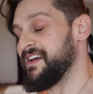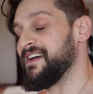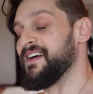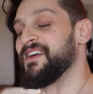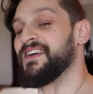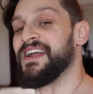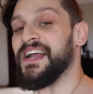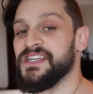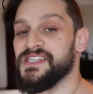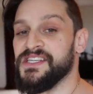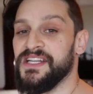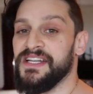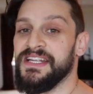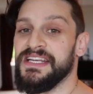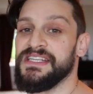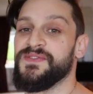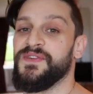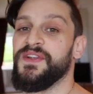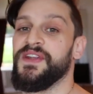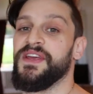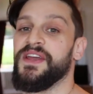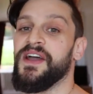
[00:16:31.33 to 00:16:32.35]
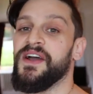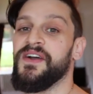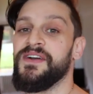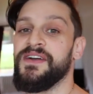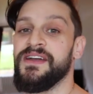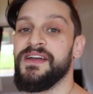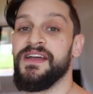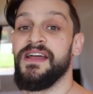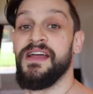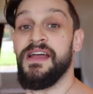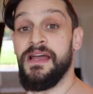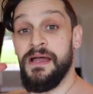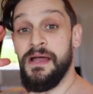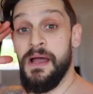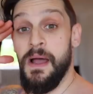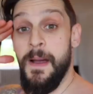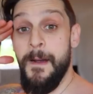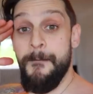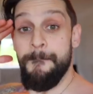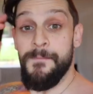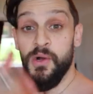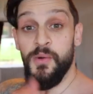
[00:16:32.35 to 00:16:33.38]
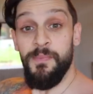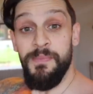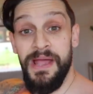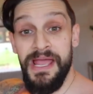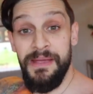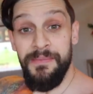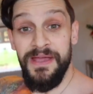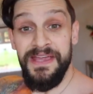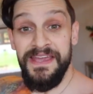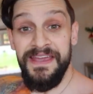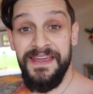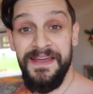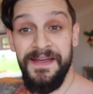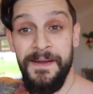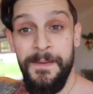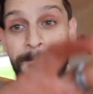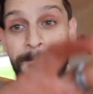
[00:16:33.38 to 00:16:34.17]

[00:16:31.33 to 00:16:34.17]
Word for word: I'll catch you in the next video. Boom, baby.